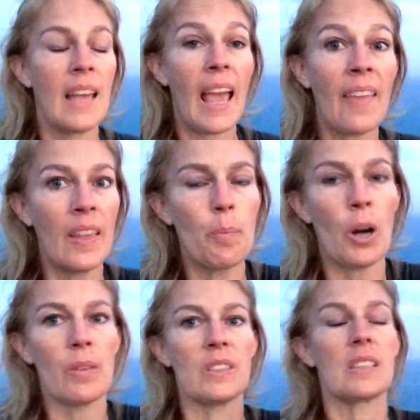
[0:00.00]
And then part
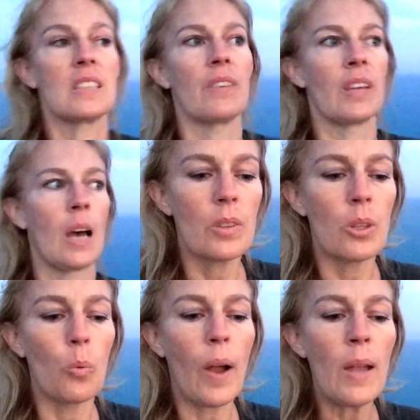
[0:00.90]
of us is giving up.
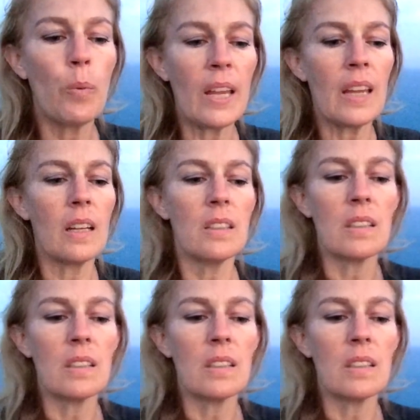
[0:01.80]
The way we